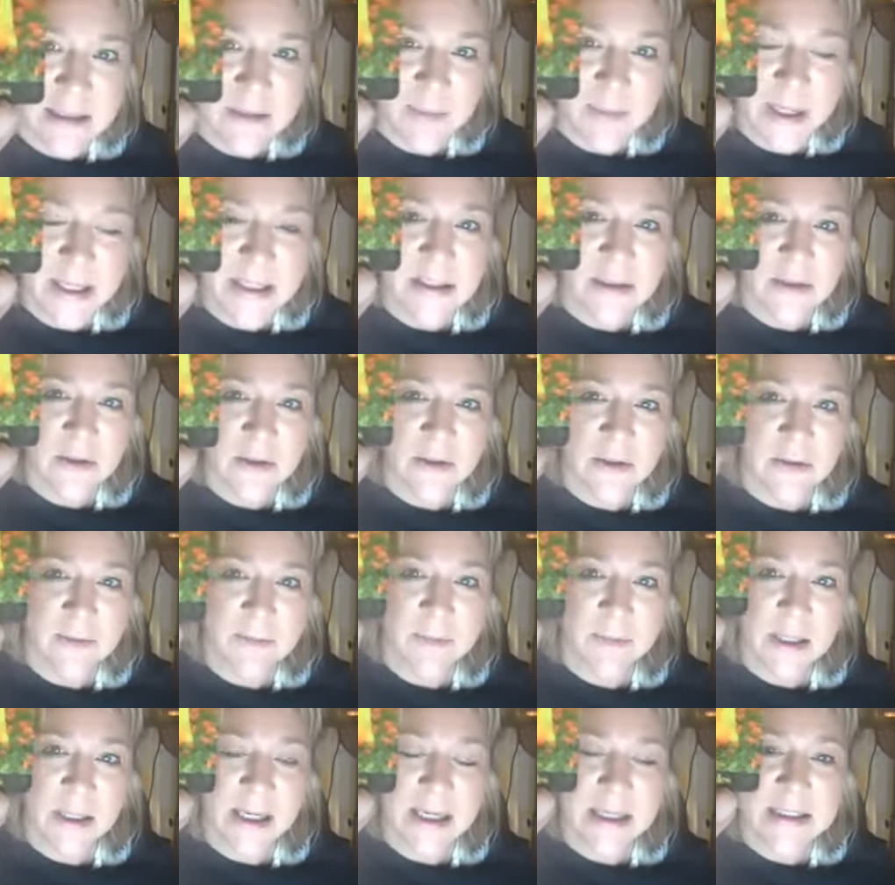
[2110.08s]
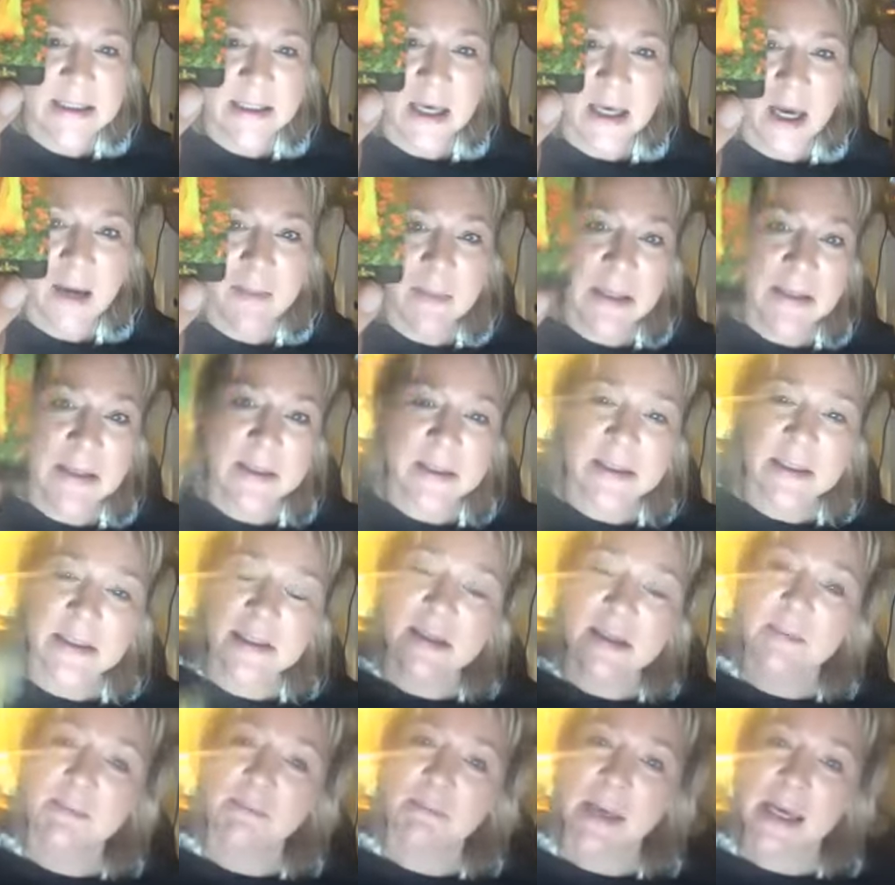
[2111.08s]
this pentacle. It's coming. This
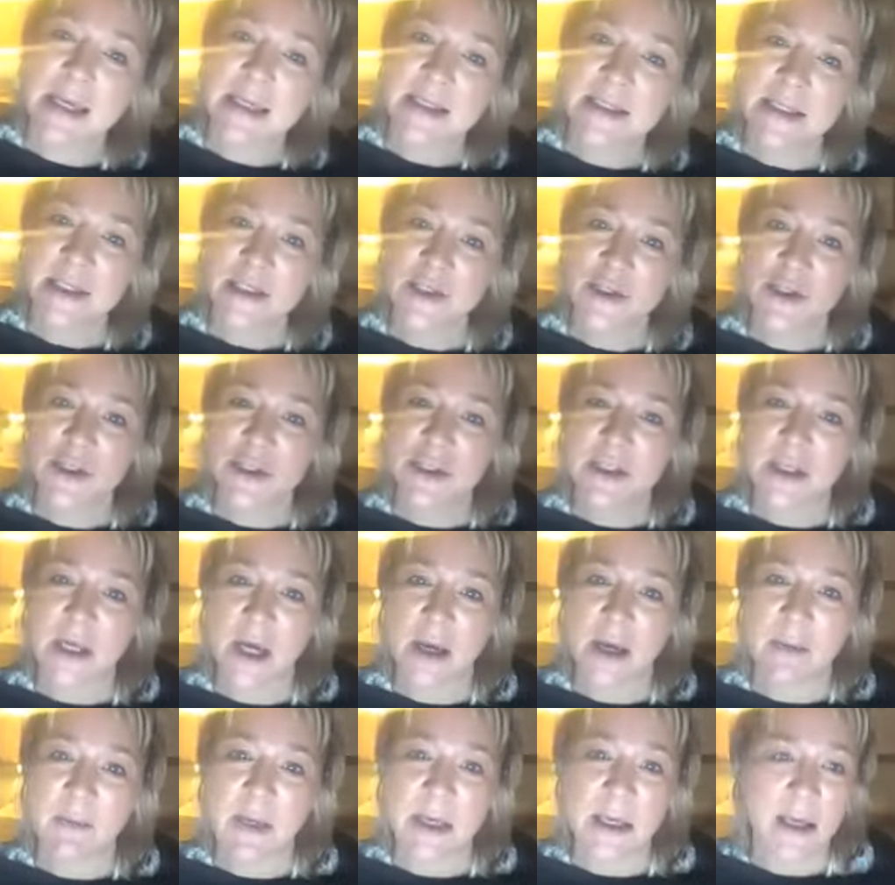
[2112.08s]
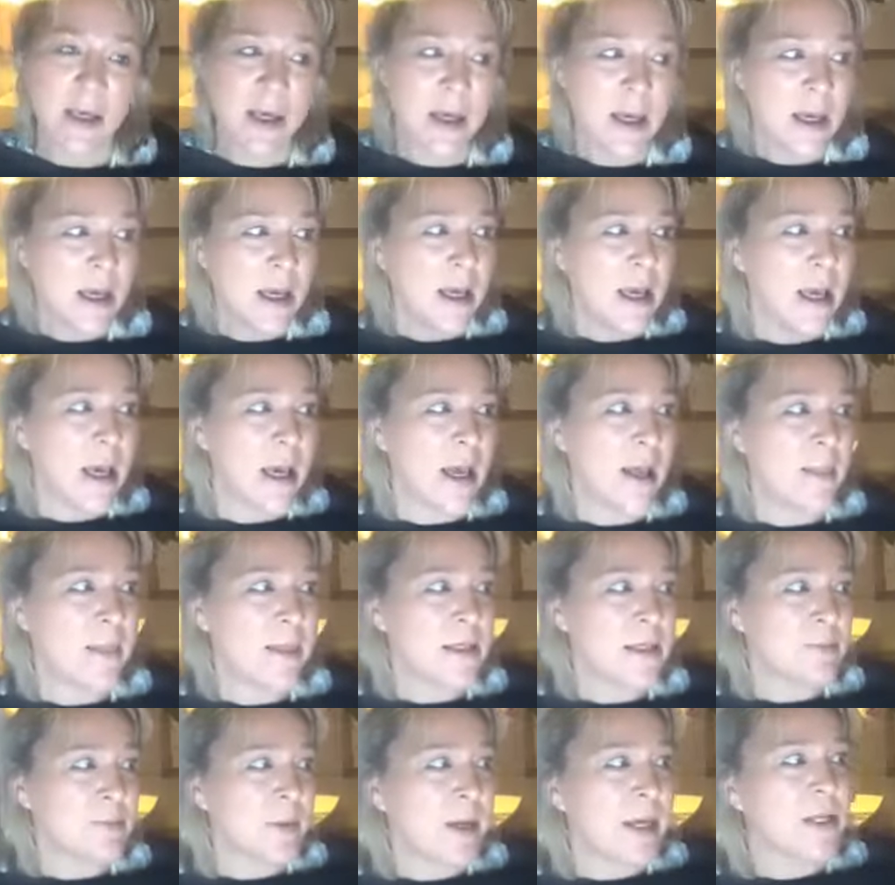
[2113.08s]
is a message that's coming. And
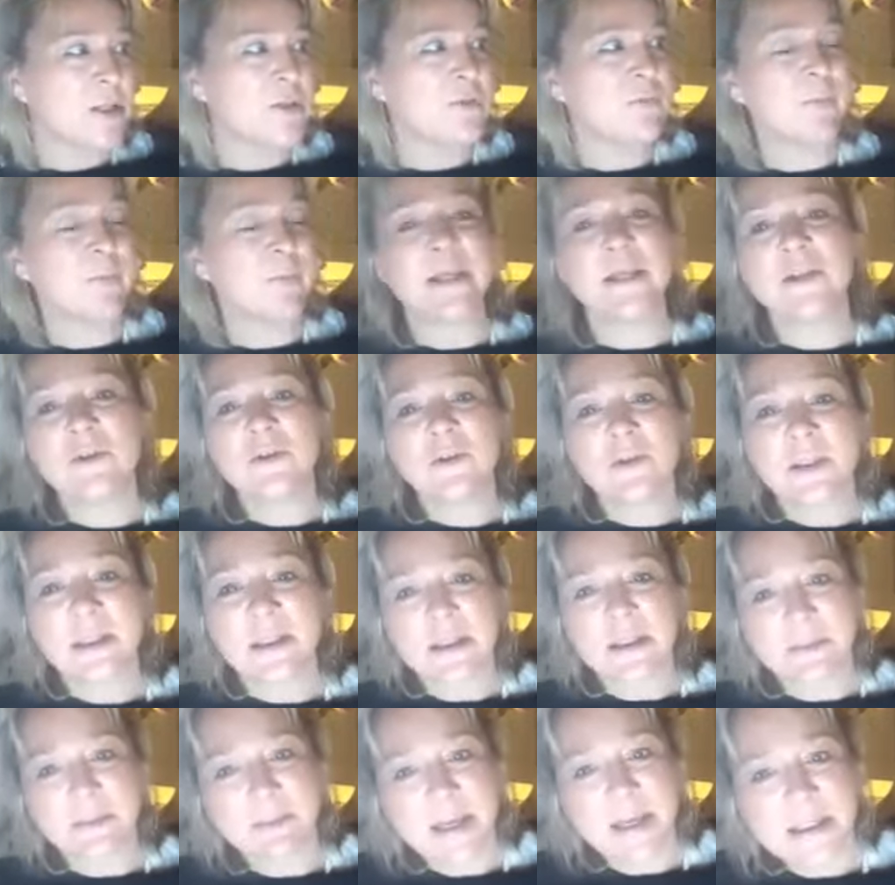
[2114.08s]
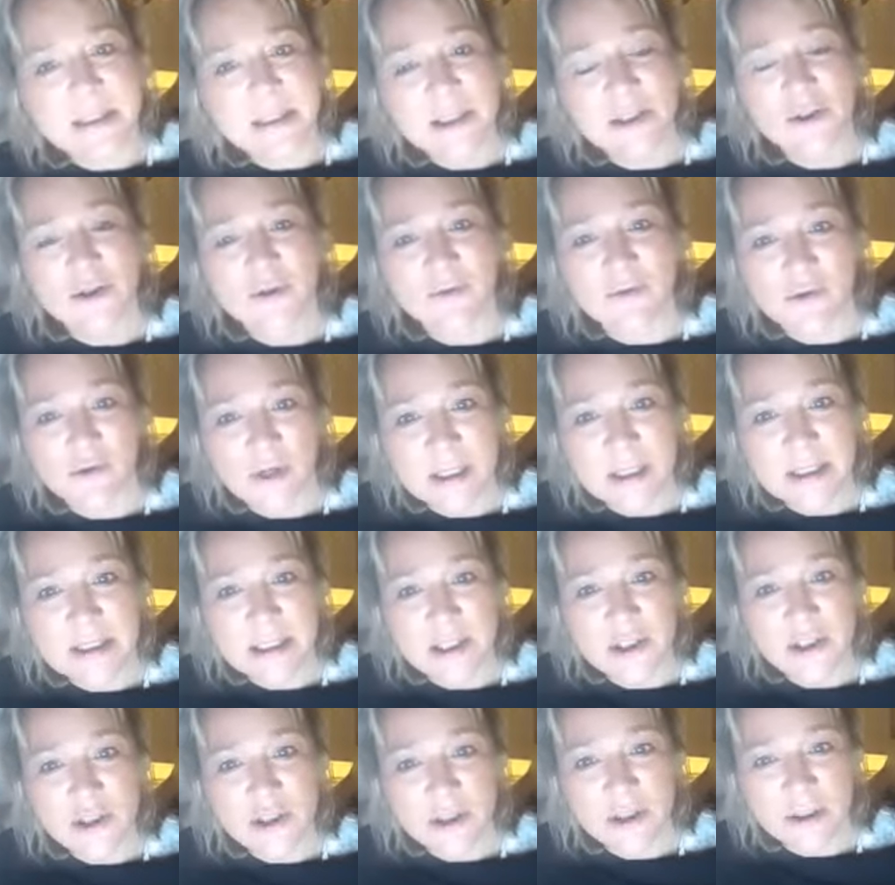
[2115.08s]
this Page of Pentacles is a message of
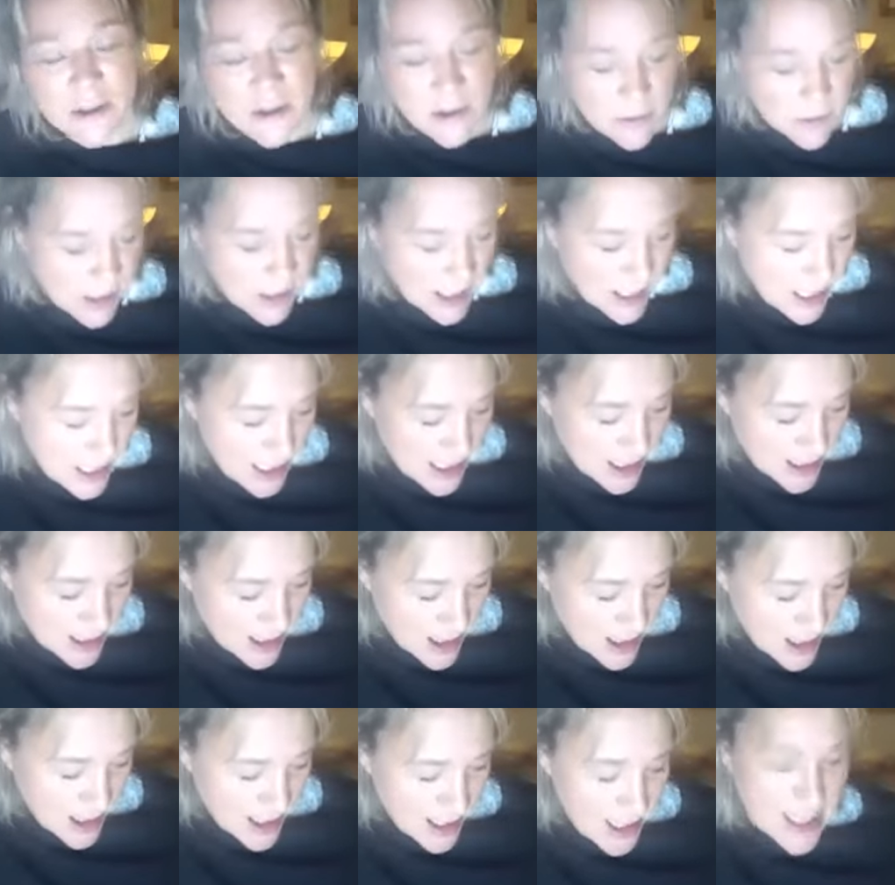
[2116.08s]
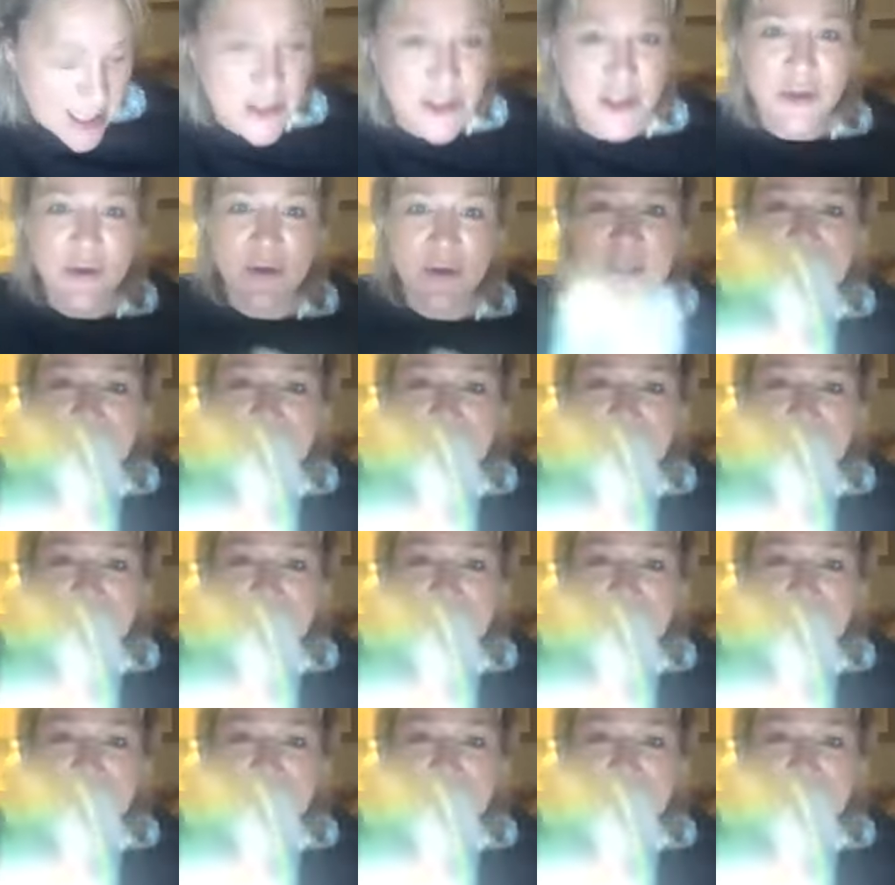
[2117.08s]
transition. Okay. And you